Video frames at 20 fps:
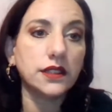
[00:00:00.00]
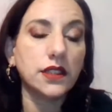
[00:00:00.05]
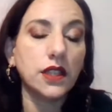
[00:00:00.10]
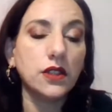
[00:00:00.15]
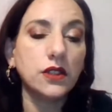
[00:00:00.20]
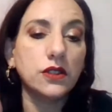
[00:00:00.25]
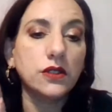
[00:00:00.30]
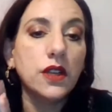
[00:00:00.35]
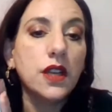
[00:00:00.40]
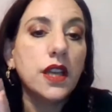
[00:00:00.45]

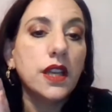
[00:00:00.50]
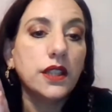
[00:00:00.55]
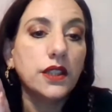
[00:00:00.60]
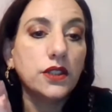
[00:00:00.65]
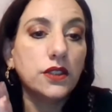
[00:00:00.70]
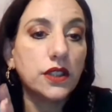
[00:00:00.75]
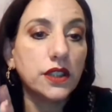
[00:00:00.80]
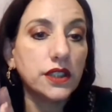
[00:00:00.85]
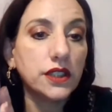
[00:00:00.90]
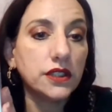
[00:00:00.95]
So
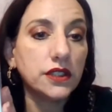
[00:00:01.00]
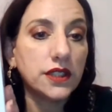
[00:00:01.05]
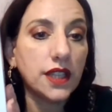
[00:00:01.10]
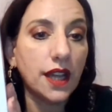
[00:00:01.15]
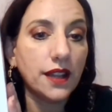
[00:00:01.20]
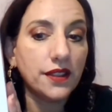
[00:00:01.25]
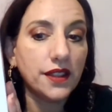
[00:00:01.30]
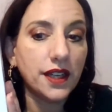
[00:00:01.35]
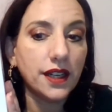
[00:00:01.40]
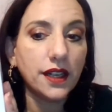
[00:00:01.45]
you can use
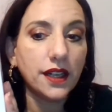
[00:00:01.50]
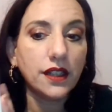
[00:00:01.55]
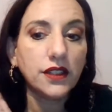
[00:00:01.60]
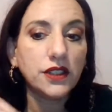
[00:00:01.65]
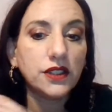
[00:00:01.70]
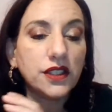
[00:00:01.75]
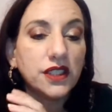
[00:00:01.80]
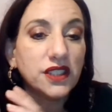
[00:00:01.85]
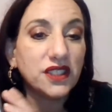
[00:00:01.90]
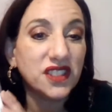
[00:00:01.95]
that there.
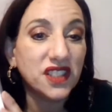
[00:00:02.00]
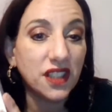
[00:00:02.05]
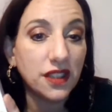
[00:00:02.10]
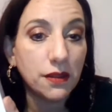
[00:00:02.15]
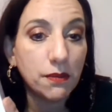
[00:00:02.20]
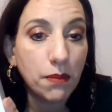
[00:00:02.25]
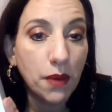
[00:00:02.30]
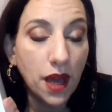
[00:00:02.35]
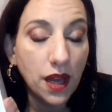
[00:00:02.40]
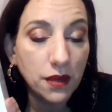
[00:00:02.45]
You can use it on
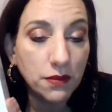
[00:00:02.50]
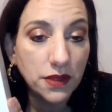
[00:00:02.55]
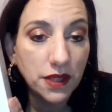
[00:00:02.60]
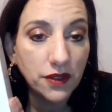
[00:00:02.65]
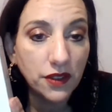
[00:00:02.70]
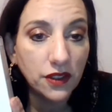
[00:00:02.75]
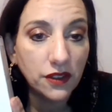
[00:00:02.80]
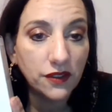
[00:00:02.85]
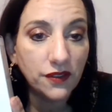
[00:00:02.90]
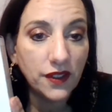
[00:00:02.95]
the bottoms
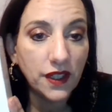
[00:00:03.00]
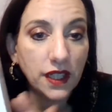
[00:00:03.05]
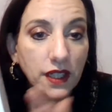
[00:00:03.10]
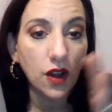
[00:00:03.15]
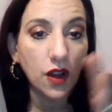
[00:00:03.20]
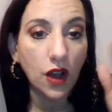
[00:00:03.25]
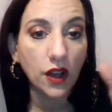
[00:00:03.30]
of your feet.